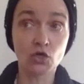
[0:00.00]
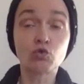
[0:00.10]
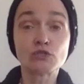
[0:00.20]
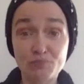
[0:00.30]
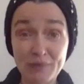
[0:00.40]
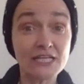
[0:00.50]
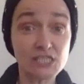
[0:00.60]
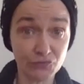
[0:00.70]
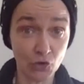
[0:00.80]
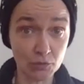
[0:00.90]
whose brain is
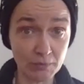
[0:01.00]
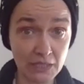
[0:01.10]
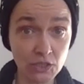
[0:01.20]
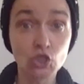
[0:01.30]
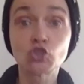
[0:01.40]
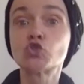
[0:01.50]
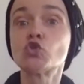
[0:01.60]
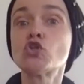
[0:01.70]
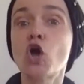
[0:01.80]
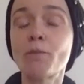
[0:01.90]
forming should
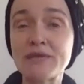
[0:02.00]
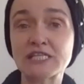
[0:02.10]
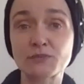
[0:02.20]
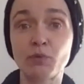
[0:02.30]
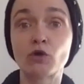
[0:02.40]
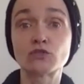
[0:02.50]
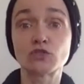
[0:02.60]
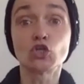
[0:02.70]
not be exposed